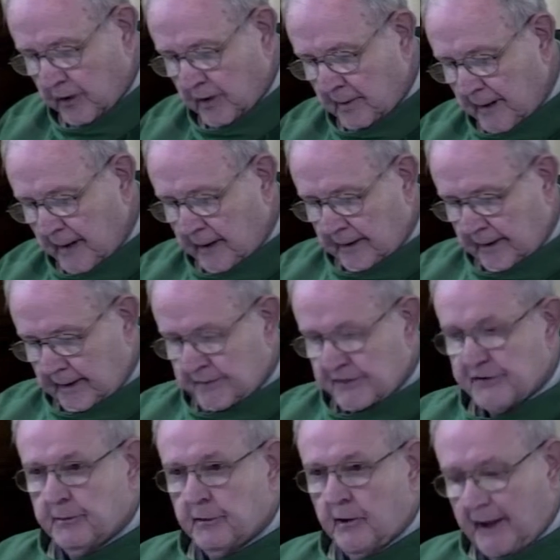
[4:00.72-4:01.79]
about him
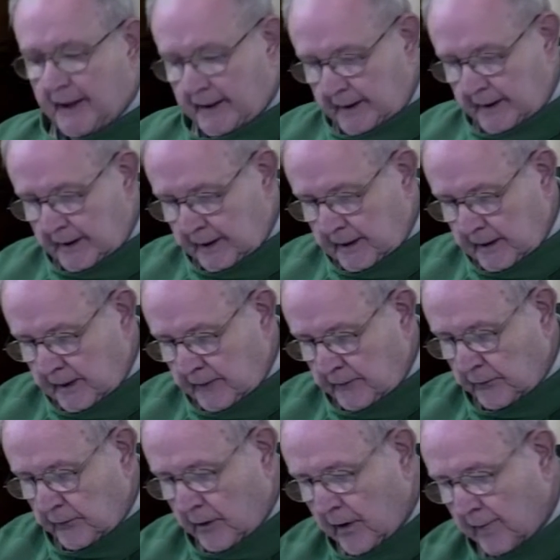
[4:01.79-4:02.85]
spread
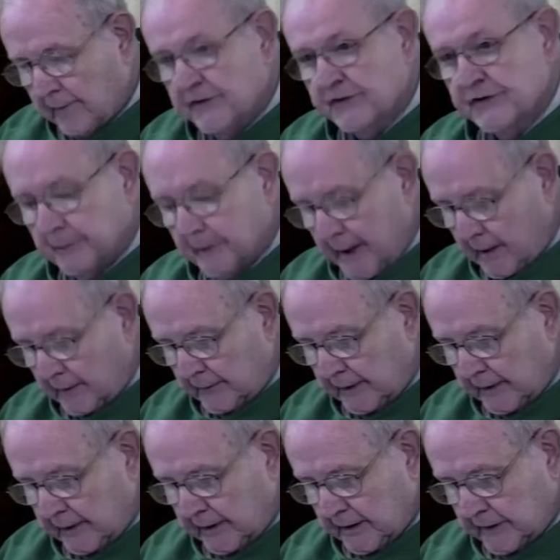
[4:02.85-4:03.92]
through all the
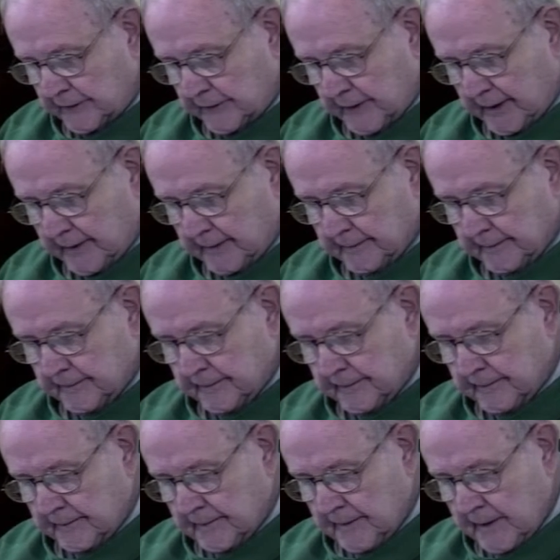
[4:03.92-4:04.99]
surrounding country.
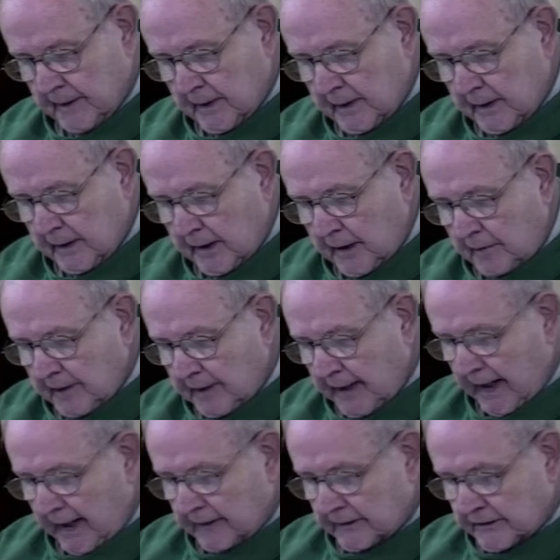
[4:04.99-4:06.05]
He
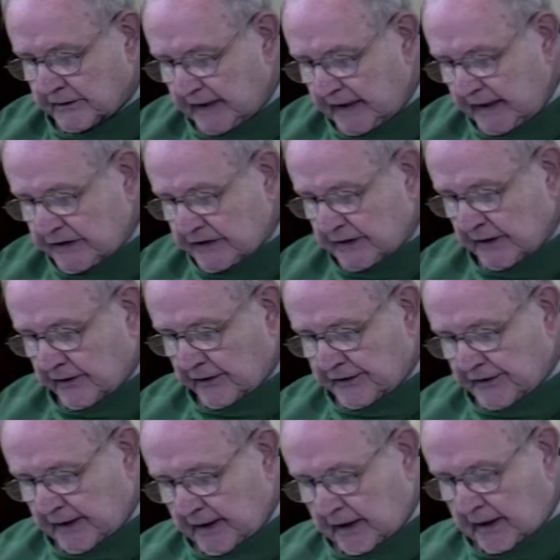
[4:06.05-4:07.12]
began to teach in their
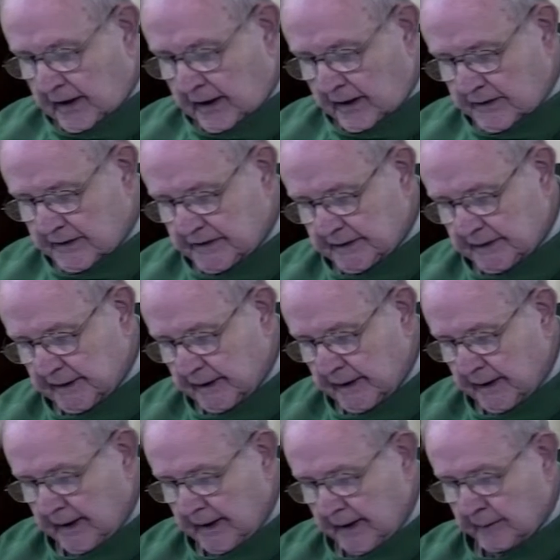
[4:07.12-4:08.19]
synagogues
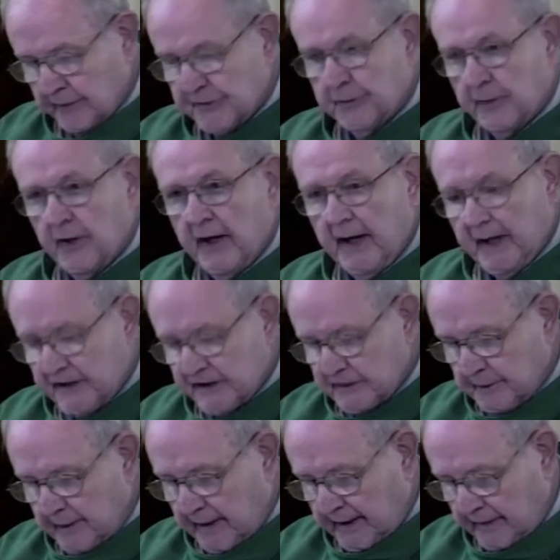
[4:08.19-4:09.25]
and was praised
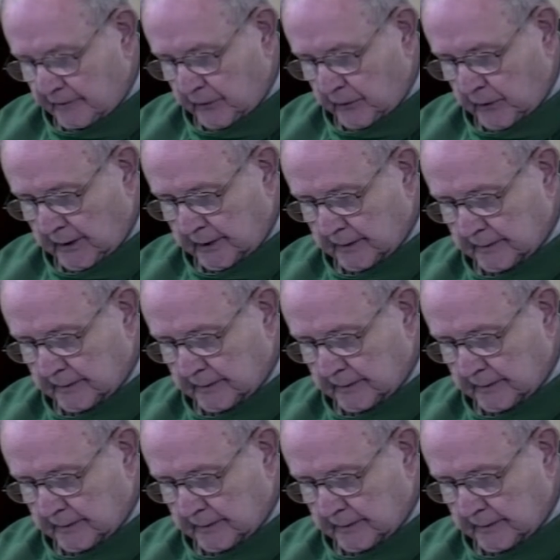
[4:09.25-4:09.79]
by everyone.